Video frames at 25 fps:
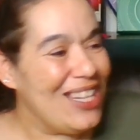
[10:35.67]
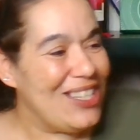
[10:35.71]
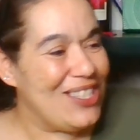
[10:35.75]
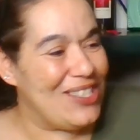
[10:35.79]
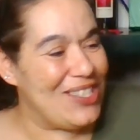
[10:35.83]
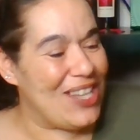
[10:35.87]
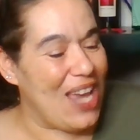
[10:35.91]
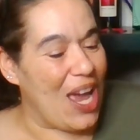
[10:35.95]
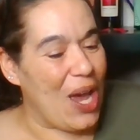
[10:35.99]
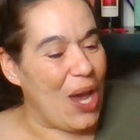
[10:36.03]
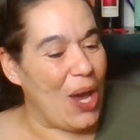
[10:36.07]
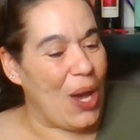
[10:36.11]

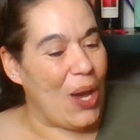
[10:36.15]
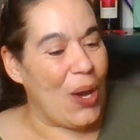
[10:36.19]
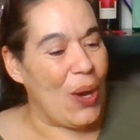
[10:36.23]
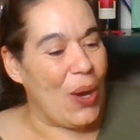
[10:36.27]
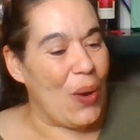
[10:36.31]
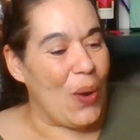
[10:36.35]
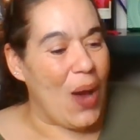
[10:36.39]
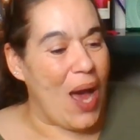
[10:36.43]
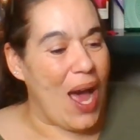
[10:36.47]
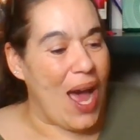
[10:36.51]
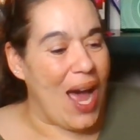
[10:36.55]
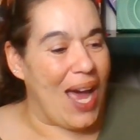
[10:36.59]

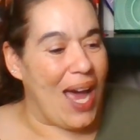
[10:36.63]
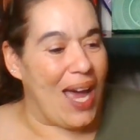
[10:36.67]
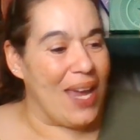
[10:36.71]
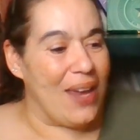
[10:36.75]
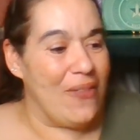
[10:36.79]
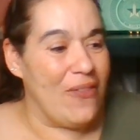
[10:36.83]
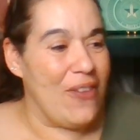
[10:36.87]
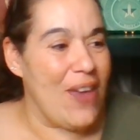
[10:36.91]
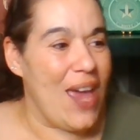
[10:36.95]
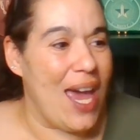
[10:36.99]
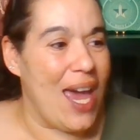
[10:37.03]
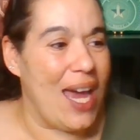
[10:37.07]
So
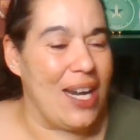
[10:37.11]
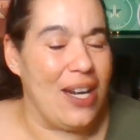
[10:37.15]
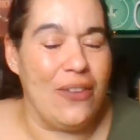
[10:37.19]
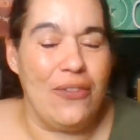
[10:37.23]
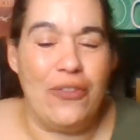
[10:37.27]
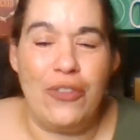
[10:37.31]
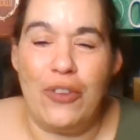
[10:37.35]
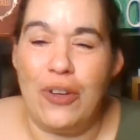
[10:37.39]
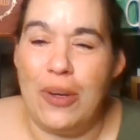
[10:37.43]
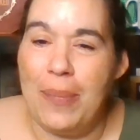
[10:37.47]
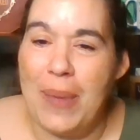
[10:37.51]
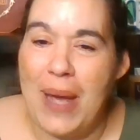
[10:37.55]
I've had
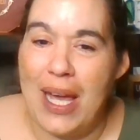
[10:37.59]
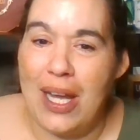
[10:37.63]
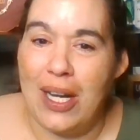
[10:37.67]
it for